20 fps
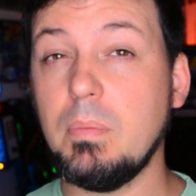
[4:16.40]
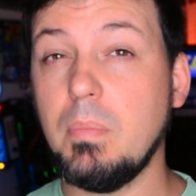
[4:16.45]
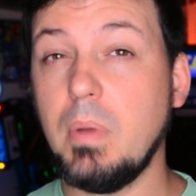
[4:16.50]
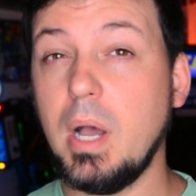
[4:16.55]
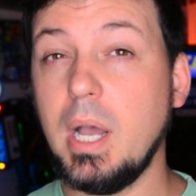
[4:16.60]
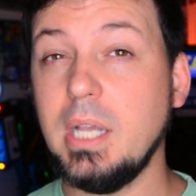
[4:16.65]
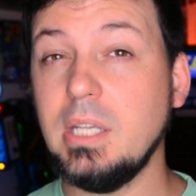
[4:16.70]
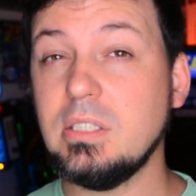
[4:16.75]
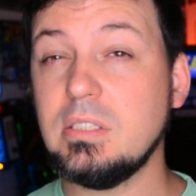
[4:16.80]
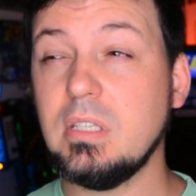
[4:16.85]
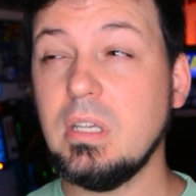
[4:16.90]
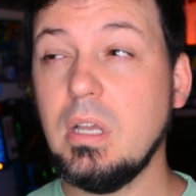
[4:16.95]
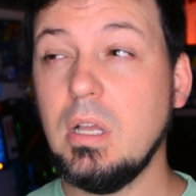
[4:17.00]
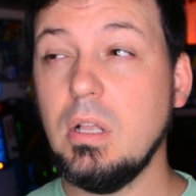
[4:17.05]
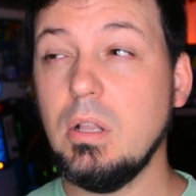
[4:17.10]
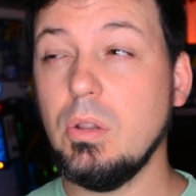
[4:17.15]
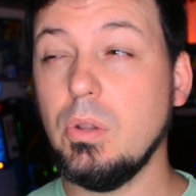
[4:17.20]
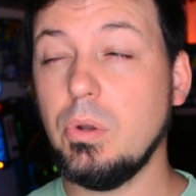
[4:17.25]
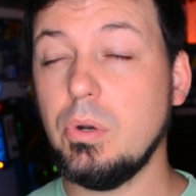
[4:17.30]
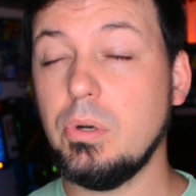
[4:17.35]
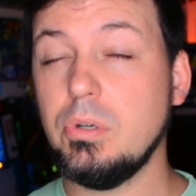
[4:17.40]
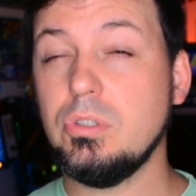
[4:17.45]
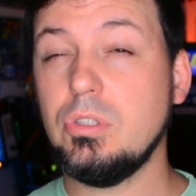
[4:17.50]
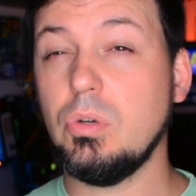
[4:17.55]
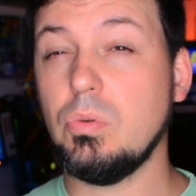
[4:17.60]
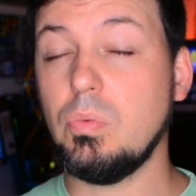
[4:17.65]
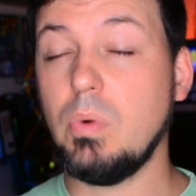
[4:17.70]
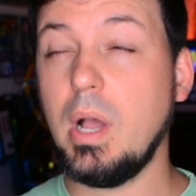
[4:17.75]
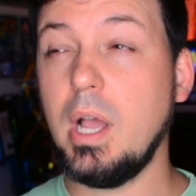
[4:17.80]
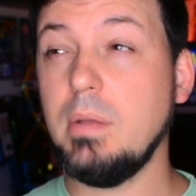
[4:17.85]
mice learn to
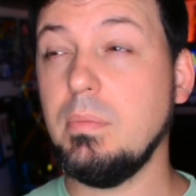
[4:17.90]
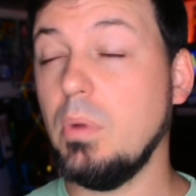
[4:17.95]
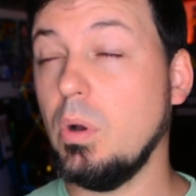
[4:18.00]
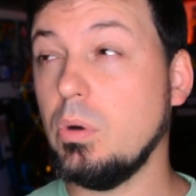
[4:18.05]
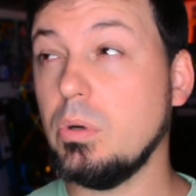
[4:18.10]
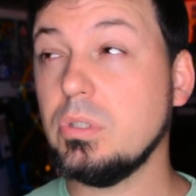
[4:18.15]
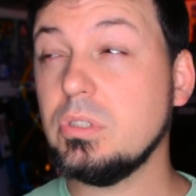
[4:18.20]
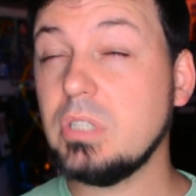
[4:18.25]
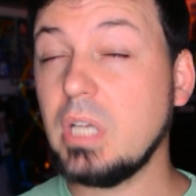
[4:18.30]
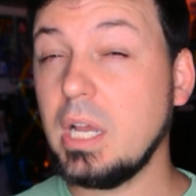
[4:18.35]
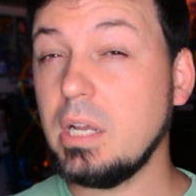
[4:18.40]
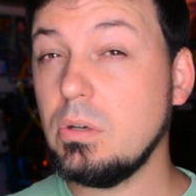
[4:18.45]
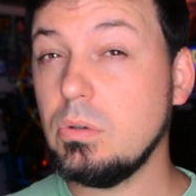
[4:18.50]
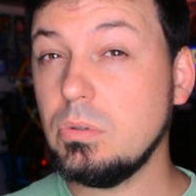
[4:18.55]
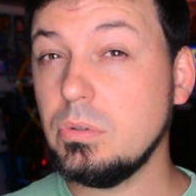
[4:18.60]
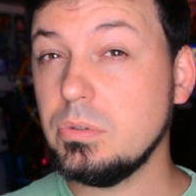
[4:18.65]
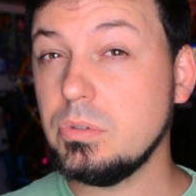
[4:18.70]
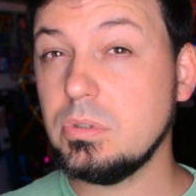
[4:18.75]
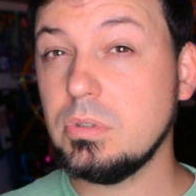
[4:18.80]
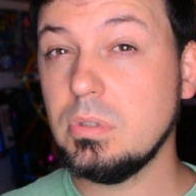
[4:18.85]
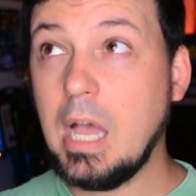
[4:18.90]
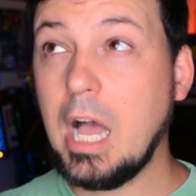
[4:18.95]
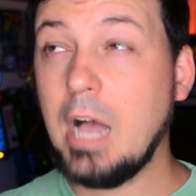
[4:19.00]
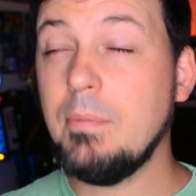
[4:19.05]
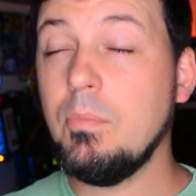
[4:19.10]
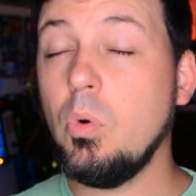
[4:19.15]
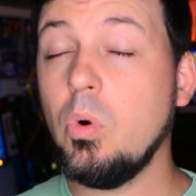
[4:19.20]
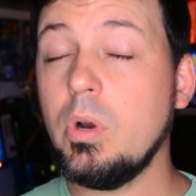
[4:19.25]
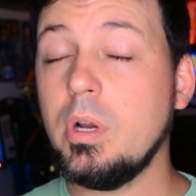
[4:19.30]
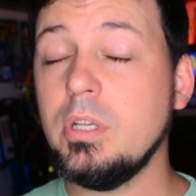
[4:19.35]
ride motorcycles. I'm
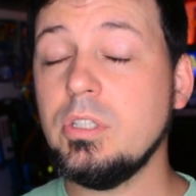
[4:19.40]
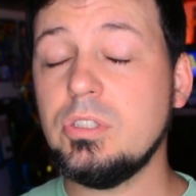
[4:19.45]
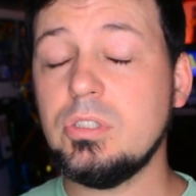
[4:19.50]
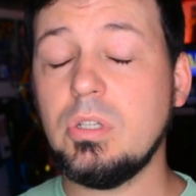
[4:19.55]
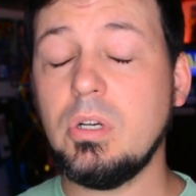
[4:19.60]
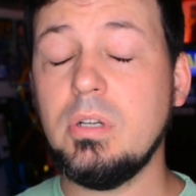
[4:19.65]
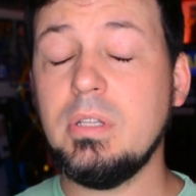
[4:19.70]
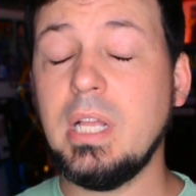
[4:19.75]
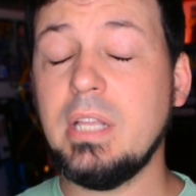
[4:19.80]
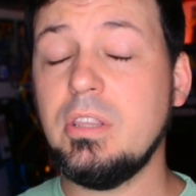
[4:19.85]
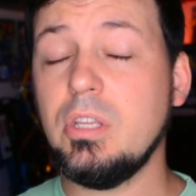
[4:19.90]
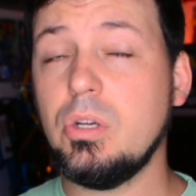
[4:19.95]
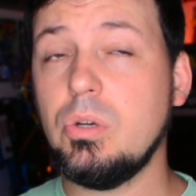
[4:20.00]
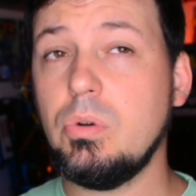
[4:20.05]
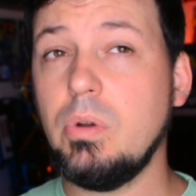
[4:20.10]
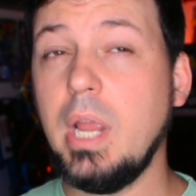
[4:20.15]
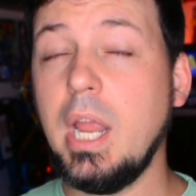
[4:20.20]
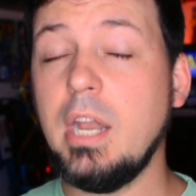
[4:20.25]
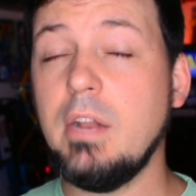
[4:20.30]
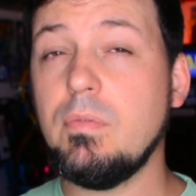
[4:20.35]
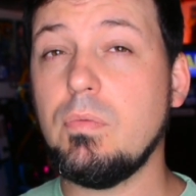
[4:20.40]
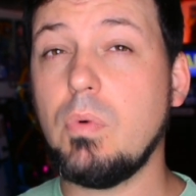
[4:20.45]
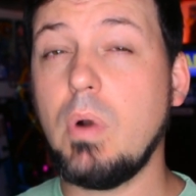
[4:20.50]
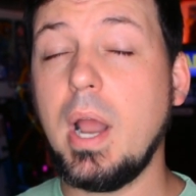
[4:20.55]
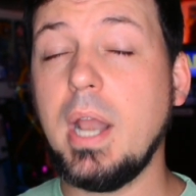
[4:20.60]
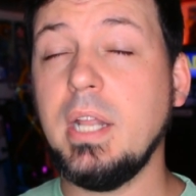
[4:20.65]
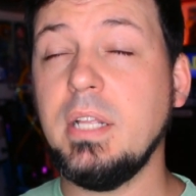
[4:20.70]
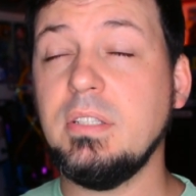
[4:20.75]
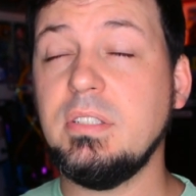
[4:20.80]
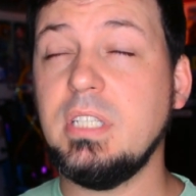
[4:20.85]
more concerned that the creative
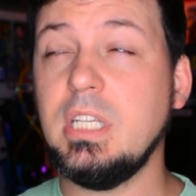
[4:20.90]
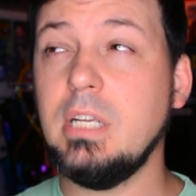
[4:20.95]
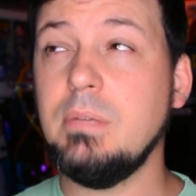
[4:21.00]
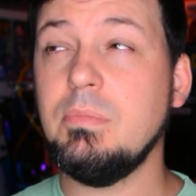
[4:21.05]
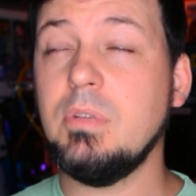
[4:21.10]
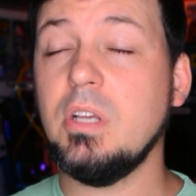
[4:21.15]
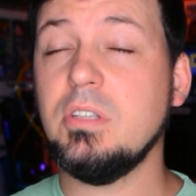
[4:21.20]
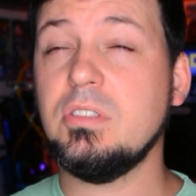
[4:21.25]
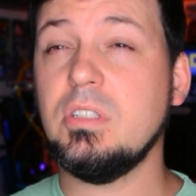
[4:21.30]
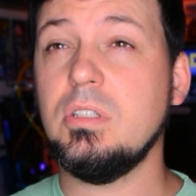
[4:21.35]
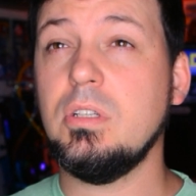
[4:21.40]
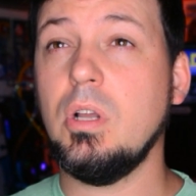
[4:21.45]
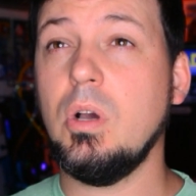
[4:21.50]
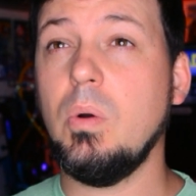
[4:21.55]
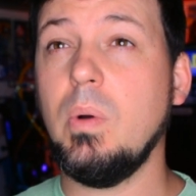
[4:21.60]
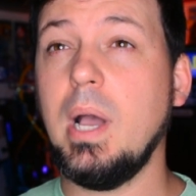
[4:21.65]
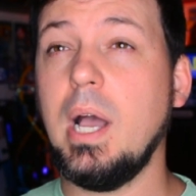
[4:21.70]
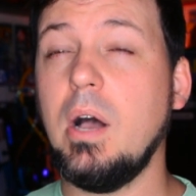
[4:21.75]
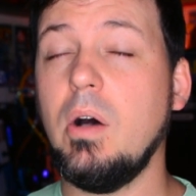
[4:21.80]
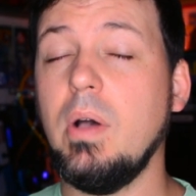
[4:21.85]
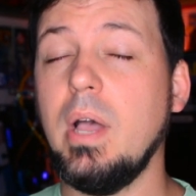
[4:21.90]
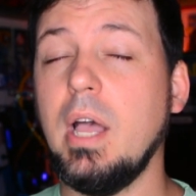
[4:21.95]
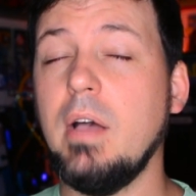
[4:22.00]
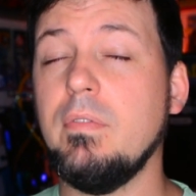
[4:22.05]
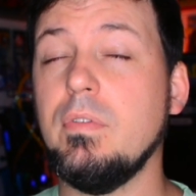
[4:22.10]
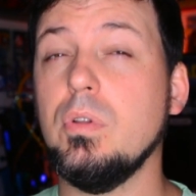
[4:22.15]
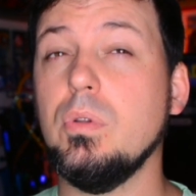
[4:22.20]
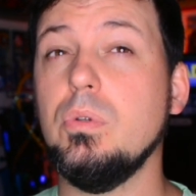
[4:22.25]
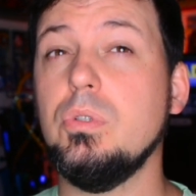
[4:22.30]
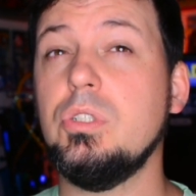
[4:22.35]
writing team doesn't know how
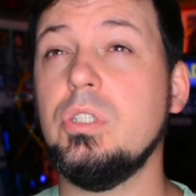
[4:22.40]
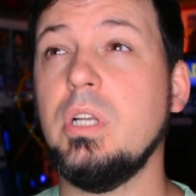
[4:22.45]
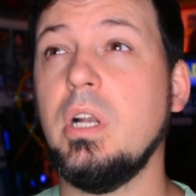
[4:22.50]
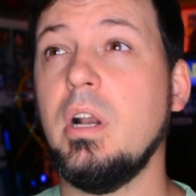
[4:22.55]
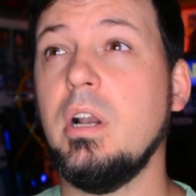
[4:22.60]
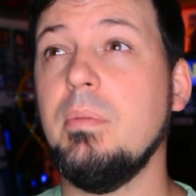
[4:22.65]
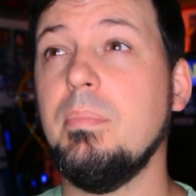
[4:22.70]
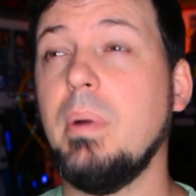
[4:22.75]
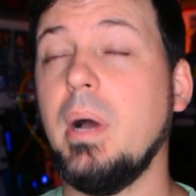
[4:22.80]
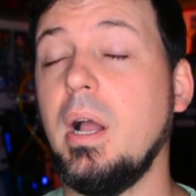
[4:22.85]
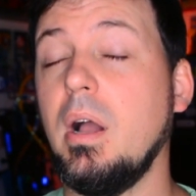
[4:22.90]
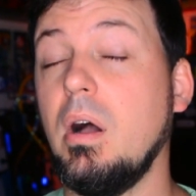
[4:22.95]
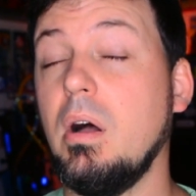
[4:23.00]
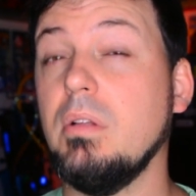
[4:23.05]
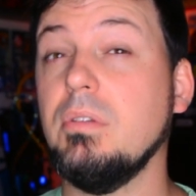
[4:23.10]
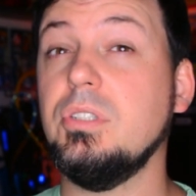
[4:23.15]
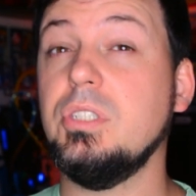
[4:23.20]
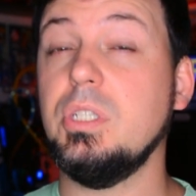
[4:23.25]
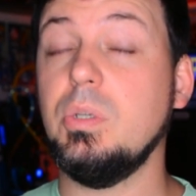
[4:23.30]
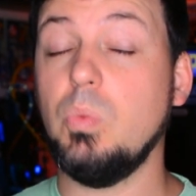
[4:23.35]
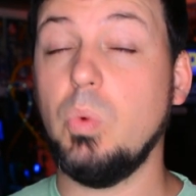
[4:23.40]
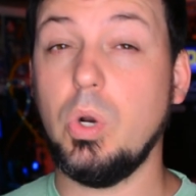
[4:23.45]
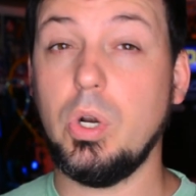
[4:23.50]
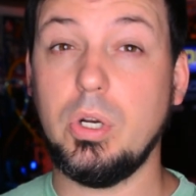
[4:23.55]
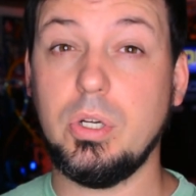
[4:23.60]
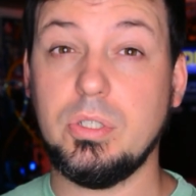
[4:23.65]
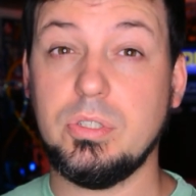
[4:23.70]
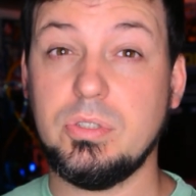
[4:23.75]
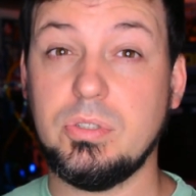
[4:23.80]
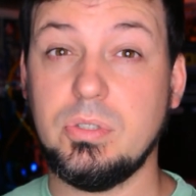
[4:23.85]
evolutionary biology
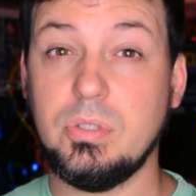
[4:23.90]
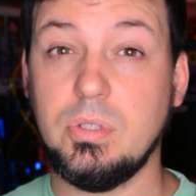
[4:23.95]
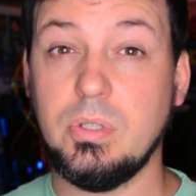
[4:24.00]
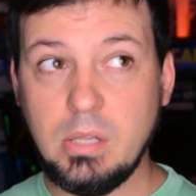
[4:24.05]
works.